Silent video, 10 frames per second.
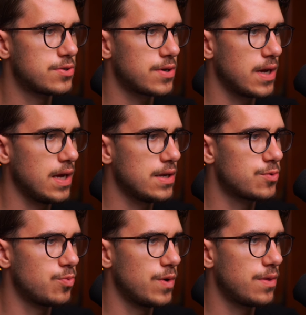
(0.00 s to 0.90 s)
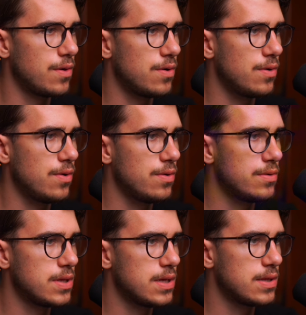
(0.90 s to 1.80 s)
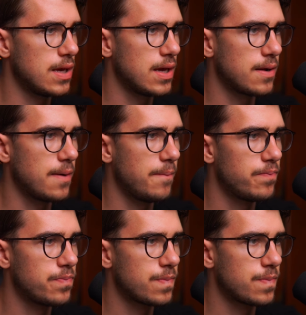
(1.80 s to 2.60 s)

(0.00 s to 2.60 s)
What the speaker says: trades with all the data